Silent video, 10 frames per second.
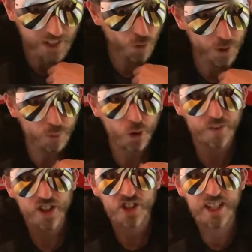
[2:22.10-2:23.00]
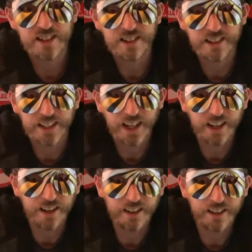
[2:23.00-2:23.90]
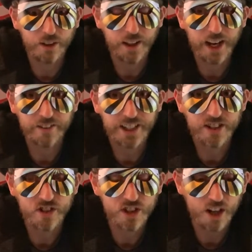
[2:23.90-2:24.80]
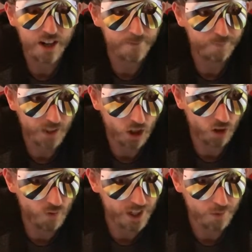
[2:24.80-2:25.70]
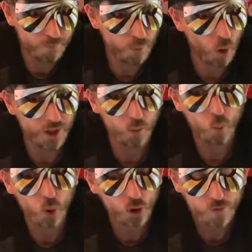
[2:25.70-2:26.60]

Burnley have already proved this season that they are a decent side. They got a really good point at